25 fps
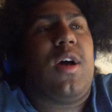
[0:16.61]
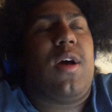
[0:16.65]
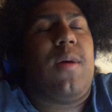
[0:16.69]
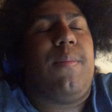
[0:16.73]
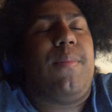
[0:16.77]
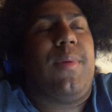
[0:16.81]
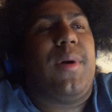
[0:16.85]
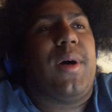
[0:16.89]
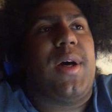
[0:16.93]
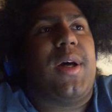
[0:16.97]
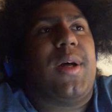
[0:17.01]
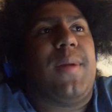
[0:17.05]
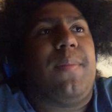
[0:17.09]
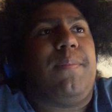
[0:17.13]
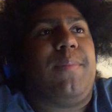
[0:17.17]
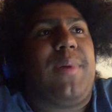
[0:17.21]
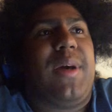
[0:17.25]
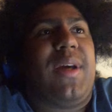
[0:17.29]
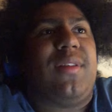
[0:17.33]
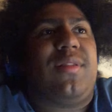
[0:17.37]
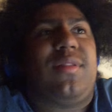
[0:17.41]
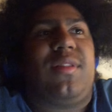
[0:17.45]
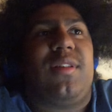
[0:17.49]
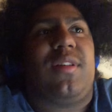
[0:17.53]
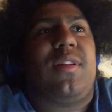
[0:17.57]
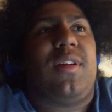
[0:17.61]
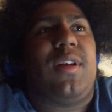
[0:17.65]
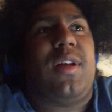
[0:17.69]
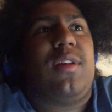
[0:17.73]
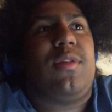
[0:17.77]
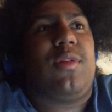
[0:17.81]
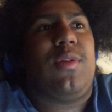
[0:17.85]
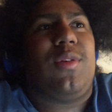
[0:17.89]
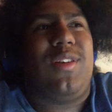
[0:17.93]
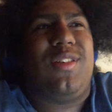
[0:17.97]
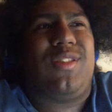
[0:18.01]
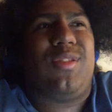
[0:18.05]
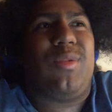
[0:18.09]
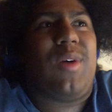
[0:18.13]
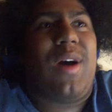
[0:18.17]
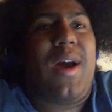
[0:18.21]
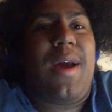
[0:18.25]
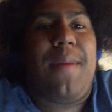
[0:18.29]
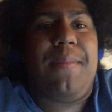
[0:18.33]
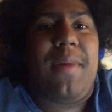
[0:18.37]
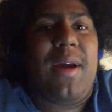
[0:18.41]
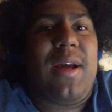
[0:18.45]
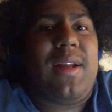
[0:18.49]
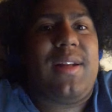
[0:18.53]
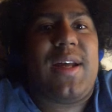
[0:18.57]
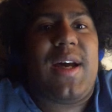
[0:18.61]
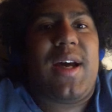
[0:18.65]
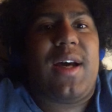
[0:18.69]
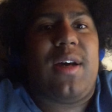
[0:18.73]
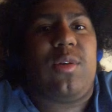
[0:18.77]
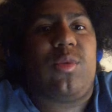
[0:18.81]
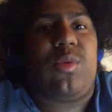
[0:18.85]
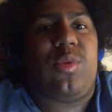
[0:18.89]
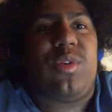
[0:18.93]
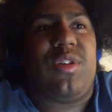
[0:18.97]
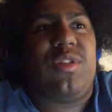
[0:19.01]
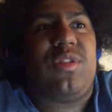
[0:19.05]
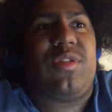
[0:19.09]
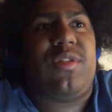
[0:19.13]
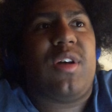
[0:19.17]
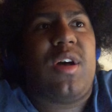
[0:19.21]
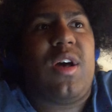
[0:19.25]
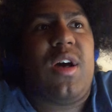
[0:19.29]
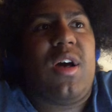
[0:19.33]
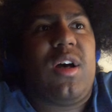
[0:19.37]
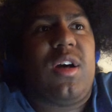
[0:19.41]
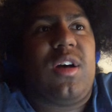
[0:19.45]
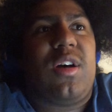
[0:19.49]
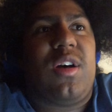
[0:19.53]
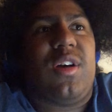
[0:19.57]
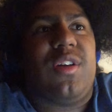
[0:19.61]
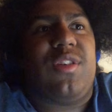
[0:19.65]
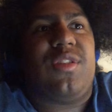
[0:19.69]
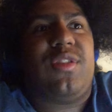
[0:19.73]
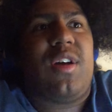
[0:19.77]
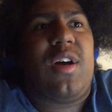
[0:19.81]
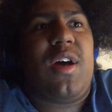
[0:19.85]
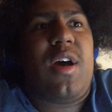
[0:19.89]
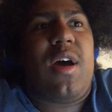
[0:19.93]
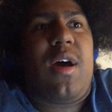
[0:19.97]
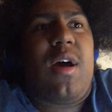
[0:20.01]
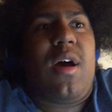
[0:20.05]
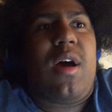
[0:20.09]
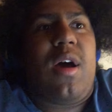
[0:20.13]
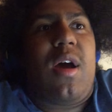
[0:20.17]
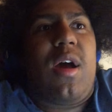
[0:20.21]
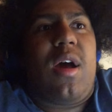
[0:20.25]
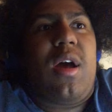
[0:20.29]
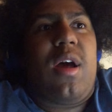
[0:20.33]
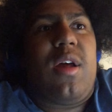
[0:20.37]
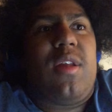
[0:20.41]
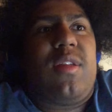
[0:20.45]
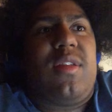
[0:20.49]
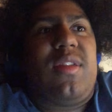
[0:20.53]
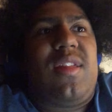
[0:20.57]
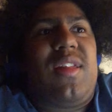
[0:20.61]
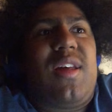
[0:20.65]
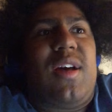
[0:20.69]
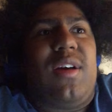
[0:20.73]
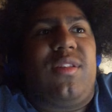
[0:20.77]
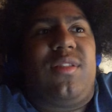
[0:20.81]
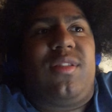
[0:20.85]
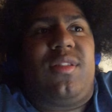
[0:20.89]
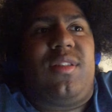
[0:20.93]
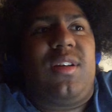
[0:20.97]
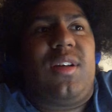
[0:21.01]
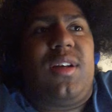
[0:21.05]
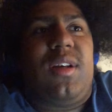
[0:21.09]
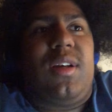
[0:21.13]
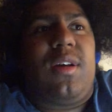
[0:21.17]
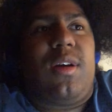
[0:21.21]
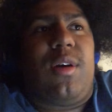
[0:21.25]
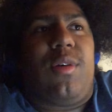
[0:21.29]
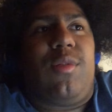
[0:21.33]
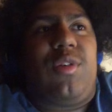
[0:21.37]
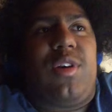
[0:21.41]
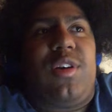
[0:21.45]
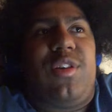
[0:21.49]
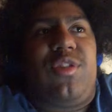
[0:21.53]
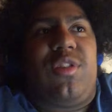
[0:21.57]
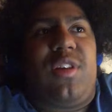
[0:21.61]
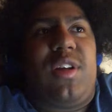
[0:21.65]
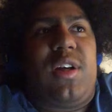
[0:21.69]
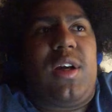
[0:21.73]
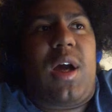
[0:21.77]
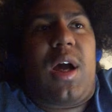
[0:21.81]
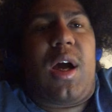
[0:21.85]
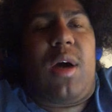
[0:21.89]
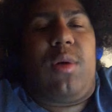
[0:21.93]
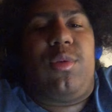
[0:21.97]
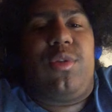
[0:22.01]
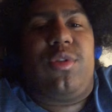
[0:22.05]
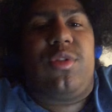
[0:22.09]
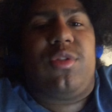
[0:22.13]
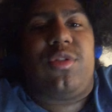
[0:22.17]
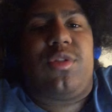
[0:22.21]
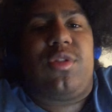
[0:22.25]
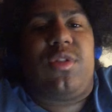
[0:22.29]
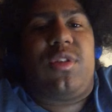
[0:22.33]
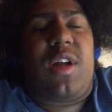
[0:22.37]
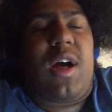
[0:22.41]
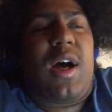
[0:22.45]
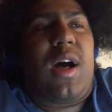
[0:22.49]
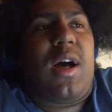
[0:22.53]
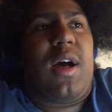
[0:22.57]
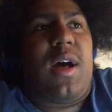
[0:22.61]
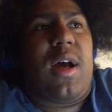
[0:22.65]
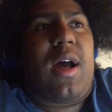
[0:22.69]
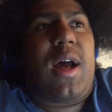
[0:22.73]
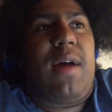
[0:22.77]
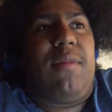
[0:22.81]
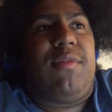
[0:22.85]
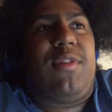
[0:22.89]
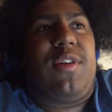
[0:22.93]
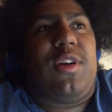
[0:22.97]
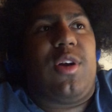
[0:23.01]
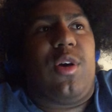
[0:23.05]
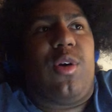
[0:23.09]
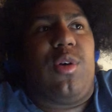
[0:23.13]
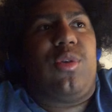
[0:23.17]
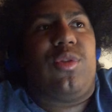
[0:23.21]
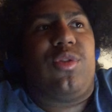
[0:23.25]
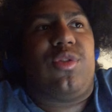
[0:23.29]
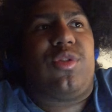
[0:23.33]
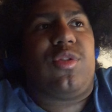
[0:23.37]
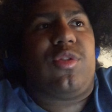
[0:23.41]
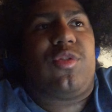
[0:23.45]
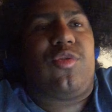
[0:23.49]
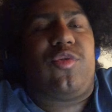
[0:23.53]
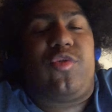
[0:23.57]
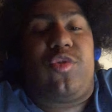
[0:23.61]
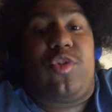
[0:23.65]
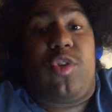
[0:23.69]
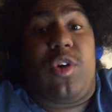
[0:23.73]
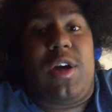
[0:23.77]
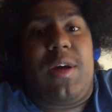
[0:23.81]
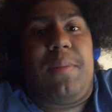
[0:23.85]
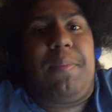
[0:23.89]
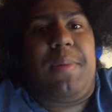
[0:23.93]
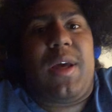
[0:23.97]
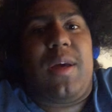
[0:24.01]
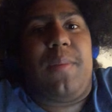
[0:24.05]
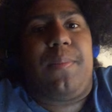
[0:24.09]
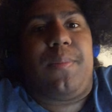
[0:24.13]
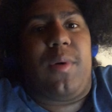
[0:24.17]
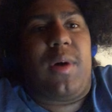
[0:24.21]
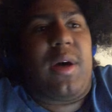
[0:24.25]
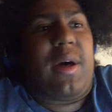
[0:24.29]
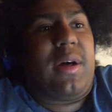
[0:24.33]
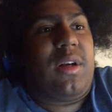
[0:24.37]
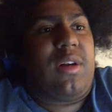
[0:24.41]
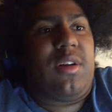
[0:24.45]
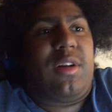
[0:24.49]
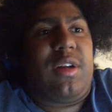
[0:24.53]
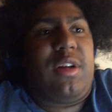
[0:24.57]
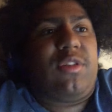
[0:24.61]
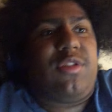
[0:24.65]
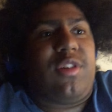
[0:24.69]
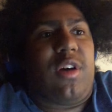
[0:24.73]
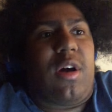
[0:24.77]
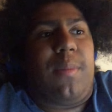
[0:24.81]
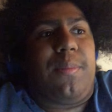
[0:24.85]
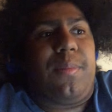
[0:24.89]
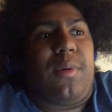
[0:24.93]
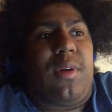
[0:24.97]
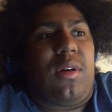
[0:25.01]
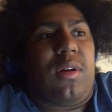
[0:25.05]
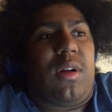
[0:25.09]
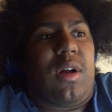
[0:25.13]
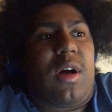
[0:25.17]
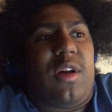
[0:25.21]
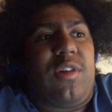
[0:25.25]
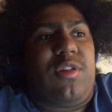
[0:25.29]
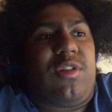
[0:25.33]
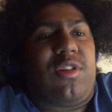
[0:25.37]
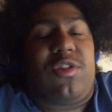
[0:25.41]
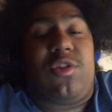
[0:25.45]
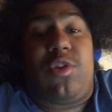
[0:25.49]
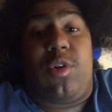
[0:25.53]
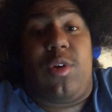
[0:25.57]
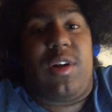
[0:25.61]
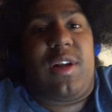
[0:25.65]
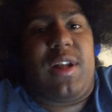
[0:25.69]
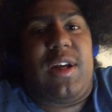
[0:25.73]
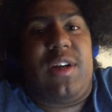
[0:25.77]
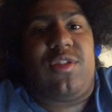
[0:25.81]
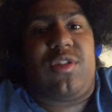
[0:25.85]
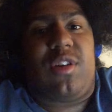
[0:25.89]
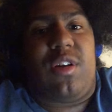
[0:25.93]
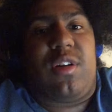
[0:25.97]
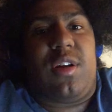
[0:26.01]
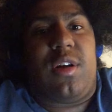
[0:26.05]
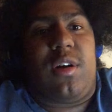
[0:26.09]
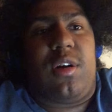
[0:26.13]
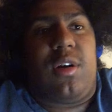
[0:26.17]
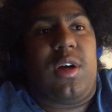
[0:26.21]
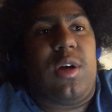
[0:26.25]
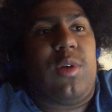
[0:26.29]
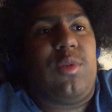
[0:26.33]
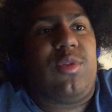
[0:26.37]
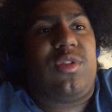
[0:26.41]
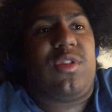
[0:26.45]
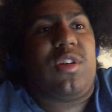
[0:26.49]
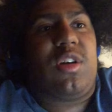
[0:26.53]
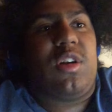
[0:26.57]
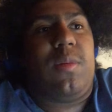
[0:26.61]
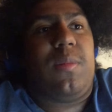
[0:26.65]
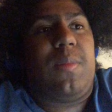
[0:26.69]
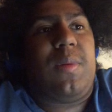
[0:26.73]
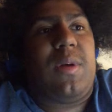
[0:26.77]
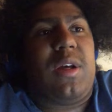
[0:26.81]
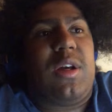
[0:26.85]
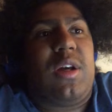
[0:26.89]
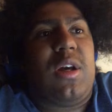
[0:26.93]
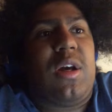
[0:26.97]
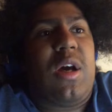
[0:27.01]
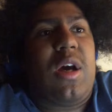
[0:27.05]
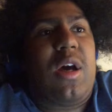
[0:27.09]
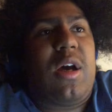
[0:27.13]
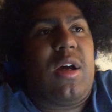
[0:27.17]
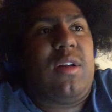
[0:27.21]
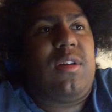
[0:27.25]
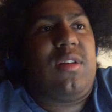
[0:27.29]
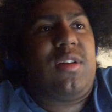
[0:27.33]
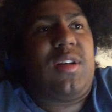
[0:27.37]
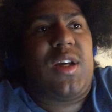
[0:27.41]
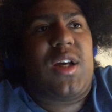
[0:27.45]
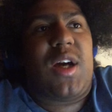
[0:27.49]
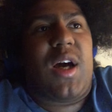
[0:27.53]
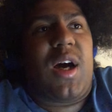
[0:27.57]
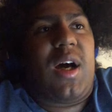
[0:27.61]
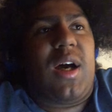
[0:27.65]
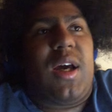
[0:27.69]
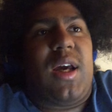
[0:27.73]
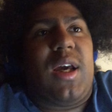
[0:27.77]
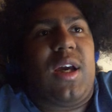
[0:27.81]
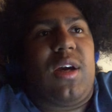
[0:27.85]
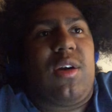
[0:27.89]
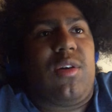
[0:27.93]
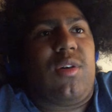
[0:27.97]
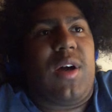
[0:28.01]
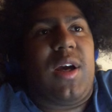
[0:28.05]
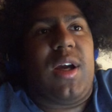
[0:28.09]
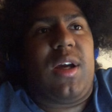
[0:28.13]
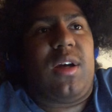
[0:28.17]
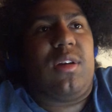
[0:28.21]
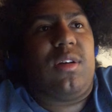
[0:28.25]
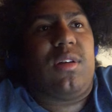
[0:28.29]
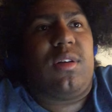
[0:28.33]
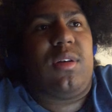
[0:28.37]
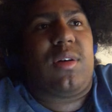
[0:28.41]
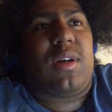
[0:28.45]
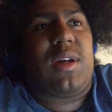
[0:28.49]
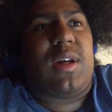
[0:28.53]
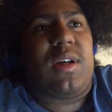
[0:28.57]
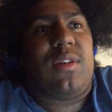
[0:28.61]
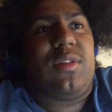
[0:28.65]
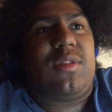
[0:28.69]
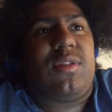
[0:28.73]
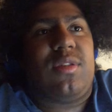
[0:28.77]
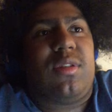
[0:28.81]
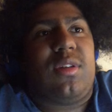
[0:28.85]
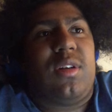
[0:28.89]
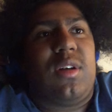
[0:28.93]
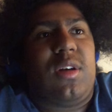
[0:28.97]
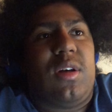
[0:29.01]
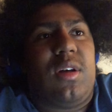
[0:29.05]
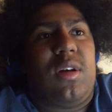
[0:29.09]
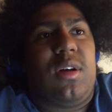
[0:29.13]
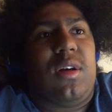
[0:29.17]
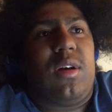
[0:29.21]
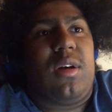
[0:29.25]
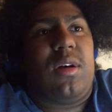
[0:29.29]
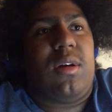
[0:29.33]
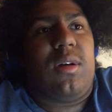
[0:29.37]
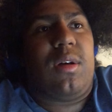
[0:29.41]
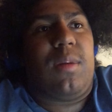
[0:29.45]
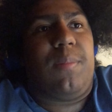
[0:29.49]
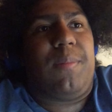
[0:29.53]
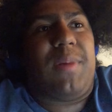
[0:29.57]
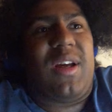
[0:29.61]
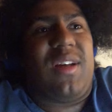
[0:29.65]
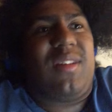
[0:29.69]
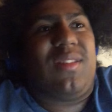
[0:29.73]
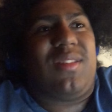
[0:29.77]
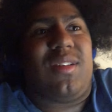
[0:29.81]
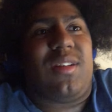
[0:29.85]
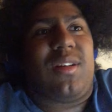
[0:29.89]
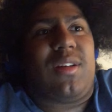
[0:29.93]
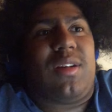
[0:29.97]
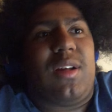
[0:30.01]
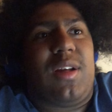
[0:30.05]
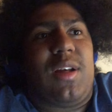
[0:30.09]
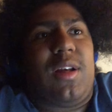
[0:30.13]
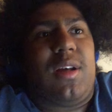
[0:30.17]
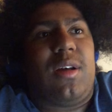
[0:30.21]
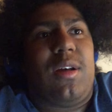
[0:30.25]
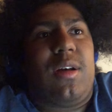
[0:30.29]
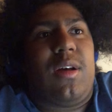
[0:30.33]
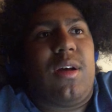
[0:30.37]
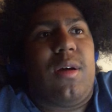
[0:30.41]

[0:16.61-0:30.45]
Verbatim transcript: But basically, the reason why I made that was because, that see, originally I was not having those three people, Annalie Chapo, Logic, Tory Lanez on there. It was going to be T.I. and Craig Lucas, basically.